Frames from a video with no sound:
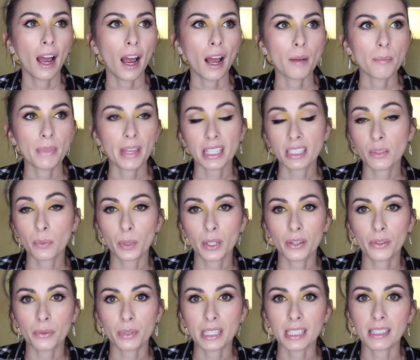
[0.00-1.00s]
that's one
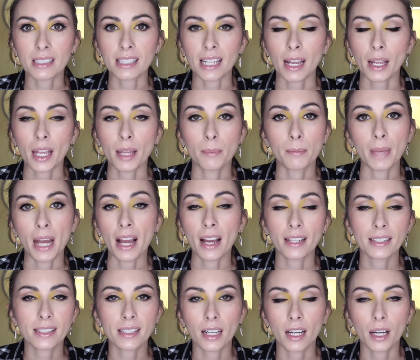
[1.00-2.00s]
of the reasons I am
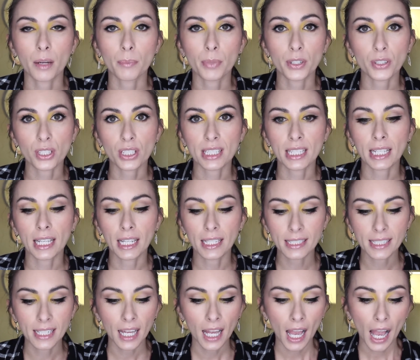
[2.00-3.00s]
not purchasing
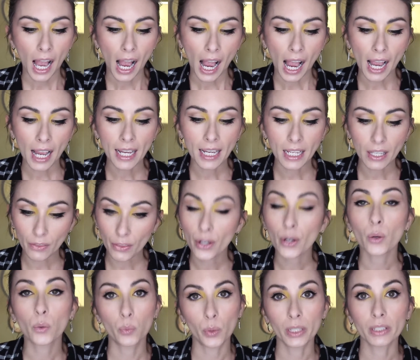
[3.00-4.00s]
it. I,
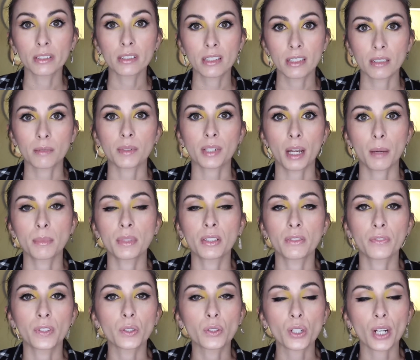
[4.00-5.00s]
though, will sometime in
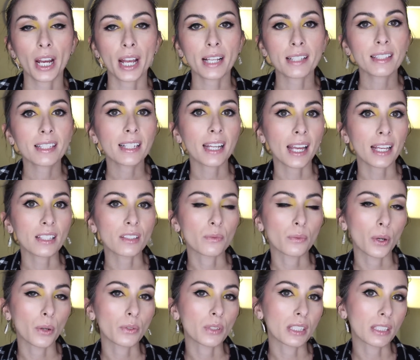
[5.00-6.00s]
the future. It has a nice
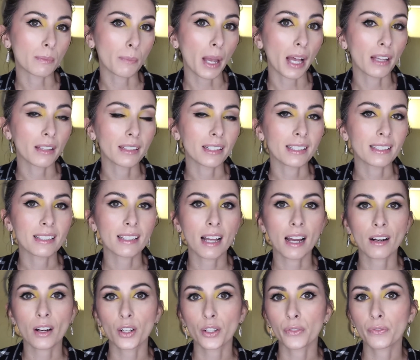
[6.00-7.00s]
rose smell. It's
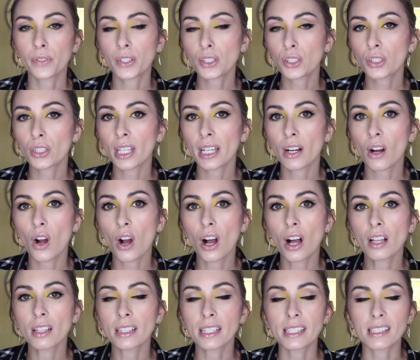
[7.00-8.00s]
not artificial at
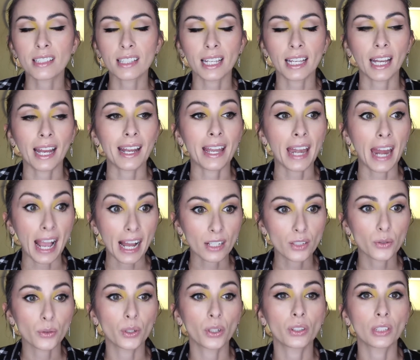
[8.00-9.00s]
all. It's like a
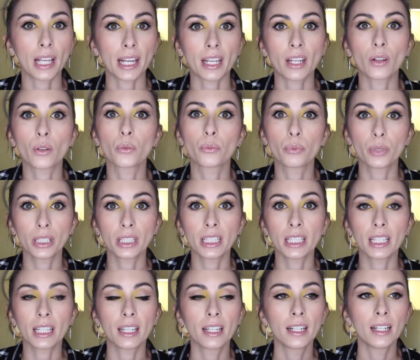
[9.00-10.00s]
natural, like
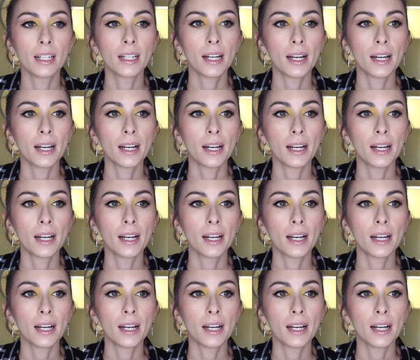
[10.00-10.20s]
really